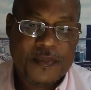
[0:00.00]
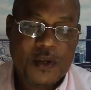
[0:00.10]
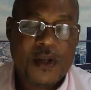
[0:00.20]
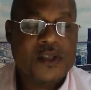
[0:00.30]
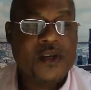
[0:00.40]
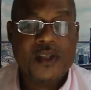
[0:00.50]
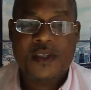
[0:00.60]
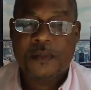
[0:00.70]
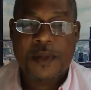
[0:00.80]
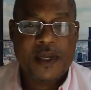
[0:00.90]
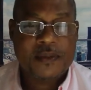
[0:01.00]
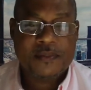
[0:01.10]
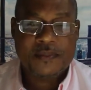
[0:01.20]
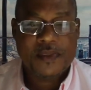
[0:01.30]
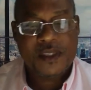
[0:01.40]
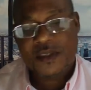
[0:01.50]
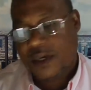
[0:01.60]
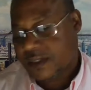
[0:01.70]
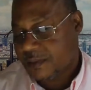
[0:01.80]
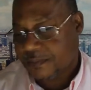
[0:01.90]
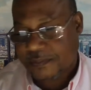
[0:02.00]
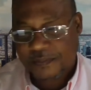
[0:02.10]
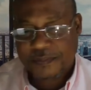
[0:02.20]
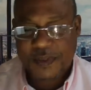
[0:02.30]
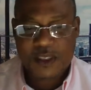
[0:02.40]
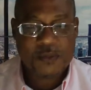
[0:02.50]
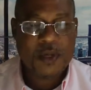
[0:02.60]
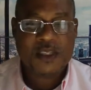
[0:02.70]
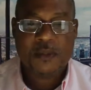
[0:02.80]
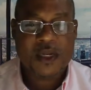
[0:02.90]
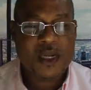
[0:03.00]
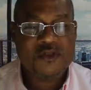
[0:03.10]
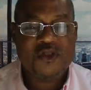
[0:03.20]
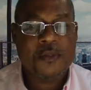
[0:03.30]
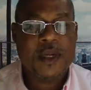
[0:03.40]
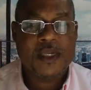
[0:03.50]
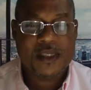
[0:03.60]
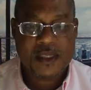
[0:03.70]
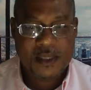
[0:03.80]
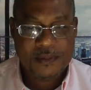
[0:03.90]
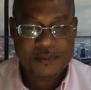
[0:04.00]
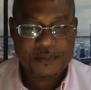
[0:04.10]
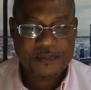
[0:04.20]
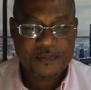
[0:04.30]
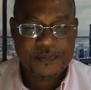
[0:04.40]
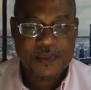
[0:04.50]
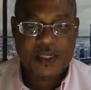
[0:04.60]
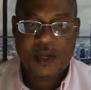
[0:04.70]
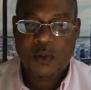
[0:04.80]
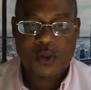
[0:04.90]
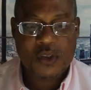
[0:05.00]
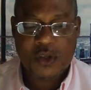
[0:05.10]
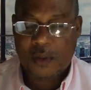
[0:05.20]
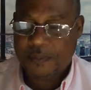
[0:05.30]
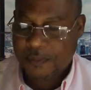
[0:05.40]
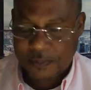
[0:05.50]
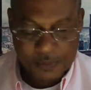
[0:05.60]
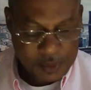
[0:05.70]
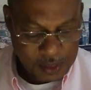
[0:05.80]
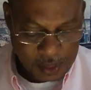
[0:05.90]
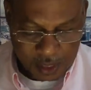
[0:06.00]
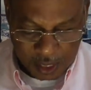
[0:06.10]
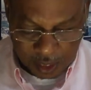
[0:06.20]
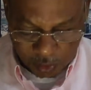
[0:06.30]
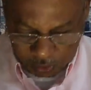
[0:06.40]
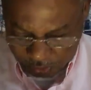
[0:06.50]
God is awesome, man. He's awesome. And he's blessed my life tremendously. And I won't stop I won't